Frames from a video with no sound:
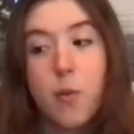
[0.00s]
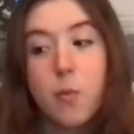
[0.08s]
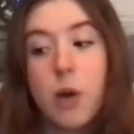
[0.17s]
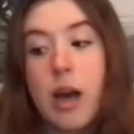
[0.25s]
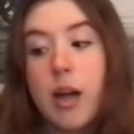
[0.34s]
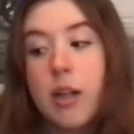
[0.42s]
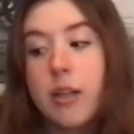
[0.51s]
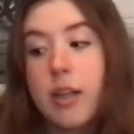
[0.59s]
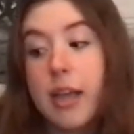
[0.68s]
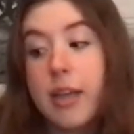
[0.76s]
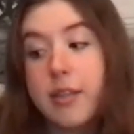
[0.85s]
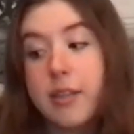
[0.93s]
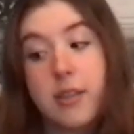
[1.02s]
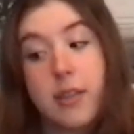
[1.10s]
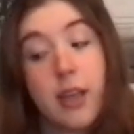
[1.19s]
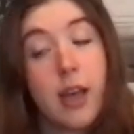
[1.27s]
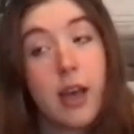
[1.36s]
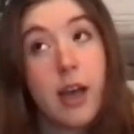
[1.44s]
Well,
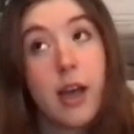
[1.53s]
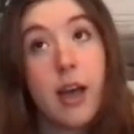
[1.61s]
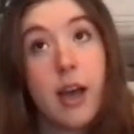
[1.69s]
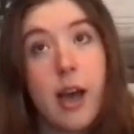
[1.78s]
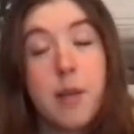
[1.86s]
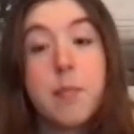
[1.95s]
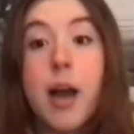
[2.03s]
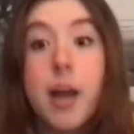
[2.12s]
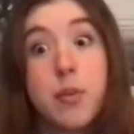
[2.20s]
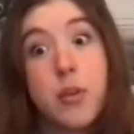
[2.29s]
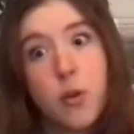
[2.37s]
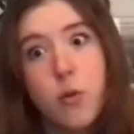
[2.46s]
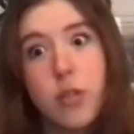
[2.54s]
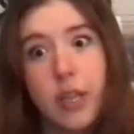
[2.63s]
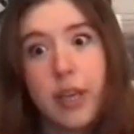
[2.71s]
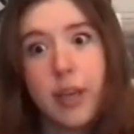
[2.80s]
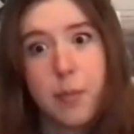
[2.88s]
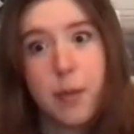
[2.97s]
I'm
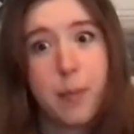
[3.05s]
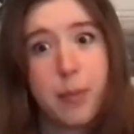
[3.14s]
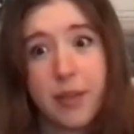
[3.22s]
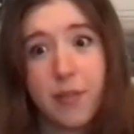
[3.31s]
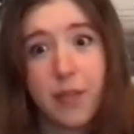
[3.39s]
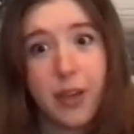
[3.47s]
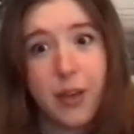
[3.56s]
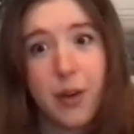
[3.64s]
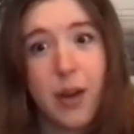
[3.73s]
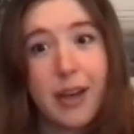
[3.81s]
newly a public figure.